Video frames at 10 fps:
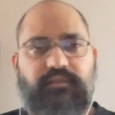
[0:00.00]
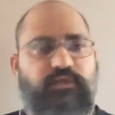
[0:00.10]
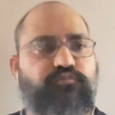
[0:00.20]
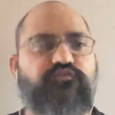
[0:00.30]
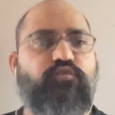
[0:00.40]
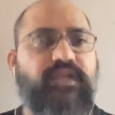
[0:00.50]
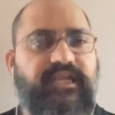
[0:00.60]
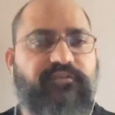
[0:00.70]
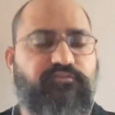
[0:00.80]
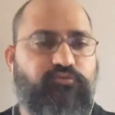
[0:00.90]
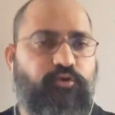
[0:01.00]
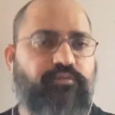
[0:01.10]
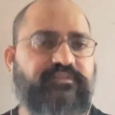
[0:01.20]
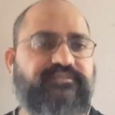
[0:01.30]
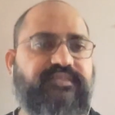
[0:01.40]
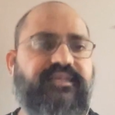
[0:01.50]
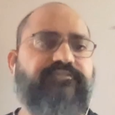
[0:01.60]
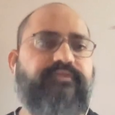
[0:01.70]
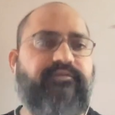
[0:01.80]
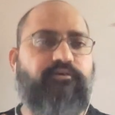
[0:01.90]
there was no need to do all these
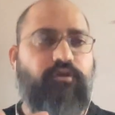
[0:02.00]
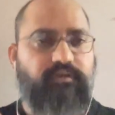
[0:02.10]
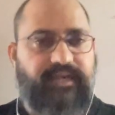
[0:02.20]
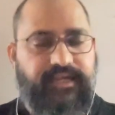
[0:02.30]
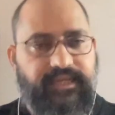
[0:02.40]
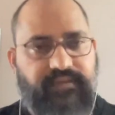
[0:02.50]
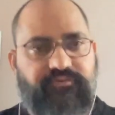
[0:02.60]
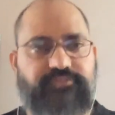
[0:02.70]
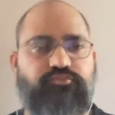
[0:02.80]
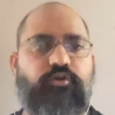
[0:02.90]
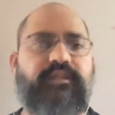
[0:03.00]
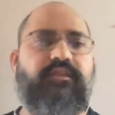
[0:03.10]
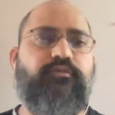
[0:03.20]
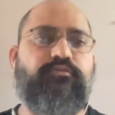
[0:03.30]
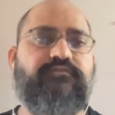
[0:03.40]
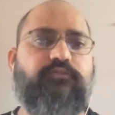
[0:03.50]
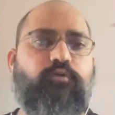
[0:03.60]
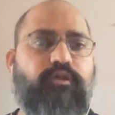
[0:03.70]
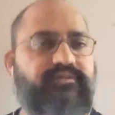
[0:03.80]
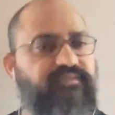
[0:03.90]
things. They were already withdrawing the notes
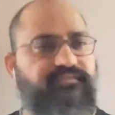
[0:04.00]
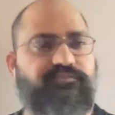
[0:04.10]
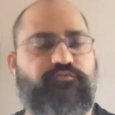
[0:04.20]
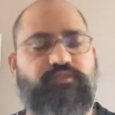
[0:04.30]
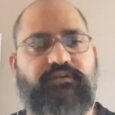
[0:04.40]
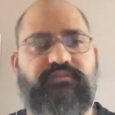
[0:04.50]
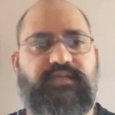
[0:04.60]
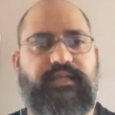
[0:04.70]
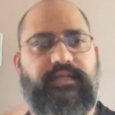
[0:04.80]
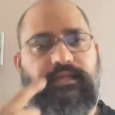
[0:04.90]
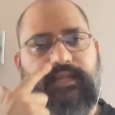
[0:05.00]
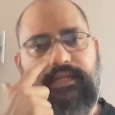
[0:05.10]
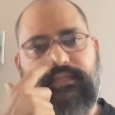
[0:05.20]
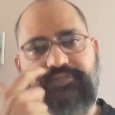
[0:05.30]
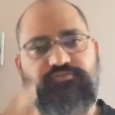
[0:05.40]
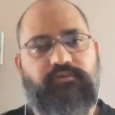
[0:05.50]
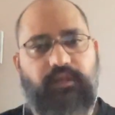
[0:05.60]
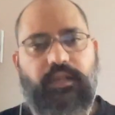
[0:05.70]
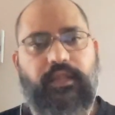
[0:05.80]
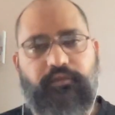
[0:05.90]
slowly since 2018 19. They should have
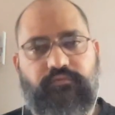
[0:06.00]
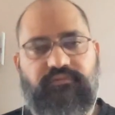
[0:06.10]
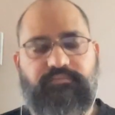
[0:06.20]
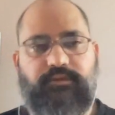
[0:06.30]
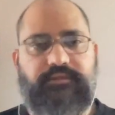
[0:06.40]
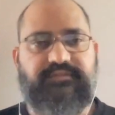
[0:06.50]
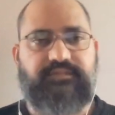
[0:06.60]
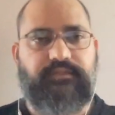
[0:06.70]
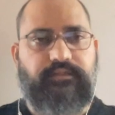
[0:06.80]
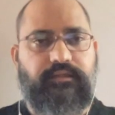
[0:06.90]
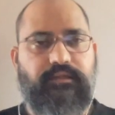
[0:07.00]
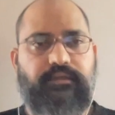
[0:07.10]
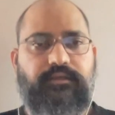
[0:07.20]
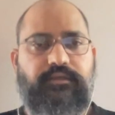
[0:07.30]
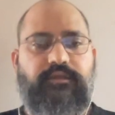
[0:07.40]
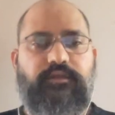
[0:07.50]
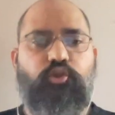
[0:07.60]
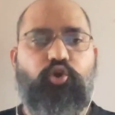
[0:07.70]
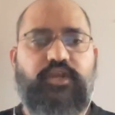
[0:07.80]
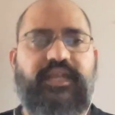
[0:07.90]
continued this policy.
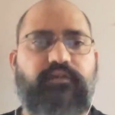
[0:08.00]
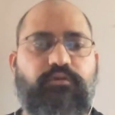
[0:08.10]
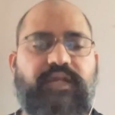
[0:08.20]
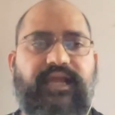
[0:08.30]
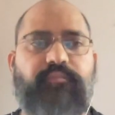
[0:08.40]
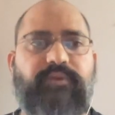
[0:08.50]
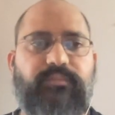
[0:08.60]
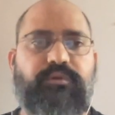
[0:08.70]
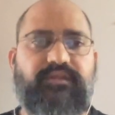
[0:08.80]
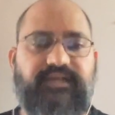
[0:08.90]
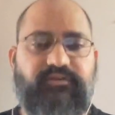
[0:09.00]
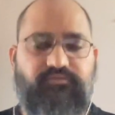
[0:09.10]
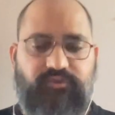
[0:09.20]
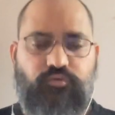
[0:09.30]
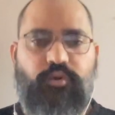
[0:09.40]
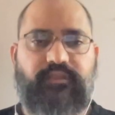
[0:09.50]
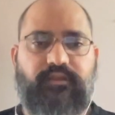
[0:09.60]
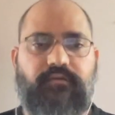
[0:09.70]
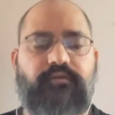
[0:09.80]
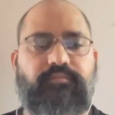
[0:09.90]
No need to tell people that you are withdrawing the
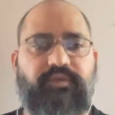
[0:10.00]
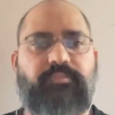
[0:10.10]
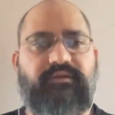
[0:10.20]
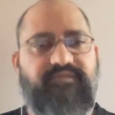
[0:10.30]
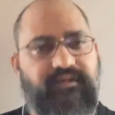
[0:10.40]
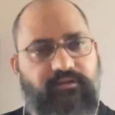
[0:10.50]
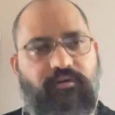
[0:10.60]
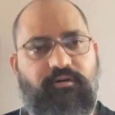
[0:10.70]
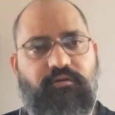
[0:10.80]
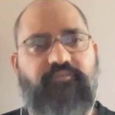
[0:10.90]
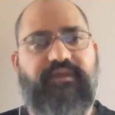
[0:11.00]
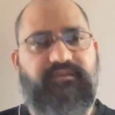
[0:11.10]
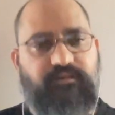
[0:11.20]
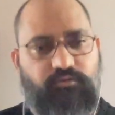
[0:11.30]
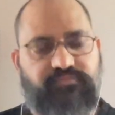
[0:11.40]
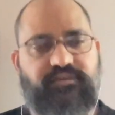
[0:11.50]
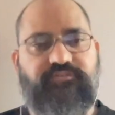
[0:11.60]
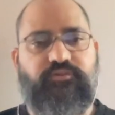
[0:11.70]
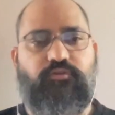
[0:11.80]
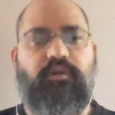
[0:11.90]
note. People will know when the notes are
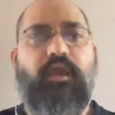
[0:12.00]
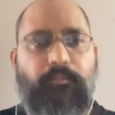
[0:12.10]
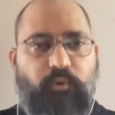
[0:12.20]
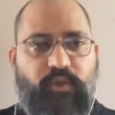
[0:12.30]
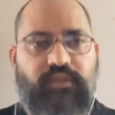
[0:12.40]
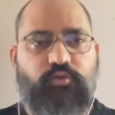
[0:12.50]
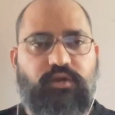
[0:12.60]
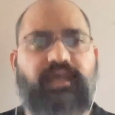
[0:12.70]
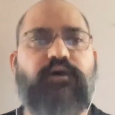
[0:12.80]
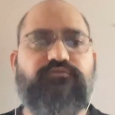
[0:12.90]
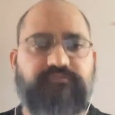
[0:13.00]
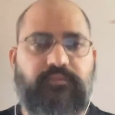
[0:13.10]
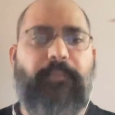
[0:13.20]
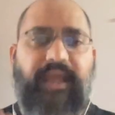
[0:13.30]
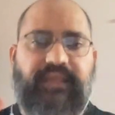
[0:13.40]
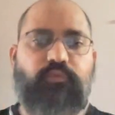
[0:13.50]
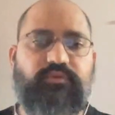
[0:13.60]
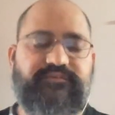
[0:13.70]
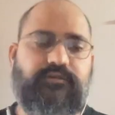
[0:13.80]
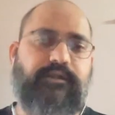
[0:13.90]
withdrawn. But when you announce, the panic
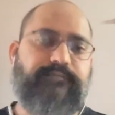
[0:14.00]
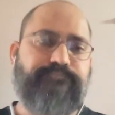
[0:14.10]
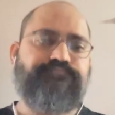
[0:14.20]
will start.